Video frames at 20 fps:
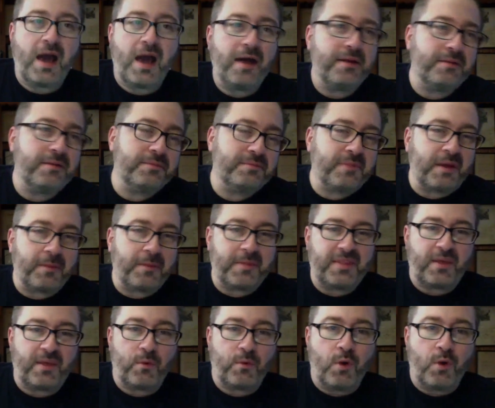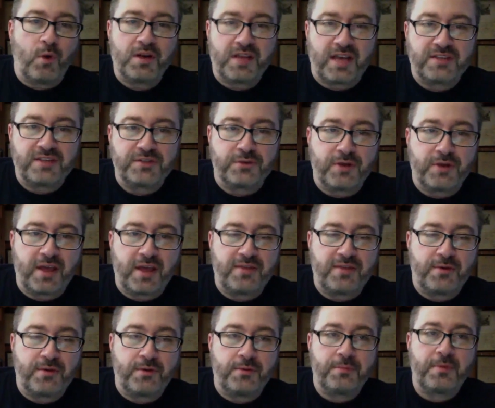and they won yesterday.
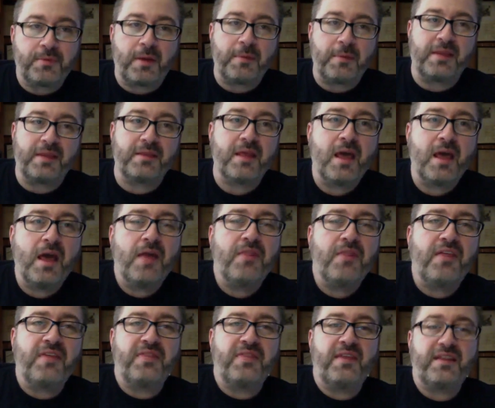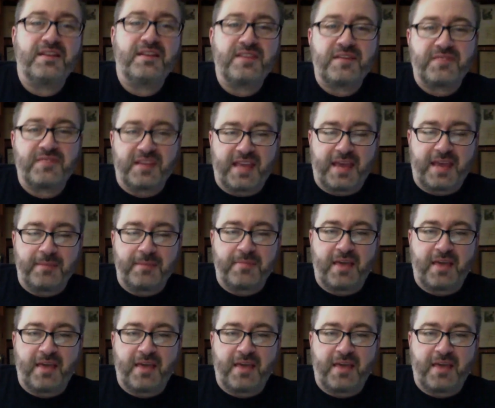They just have to keep.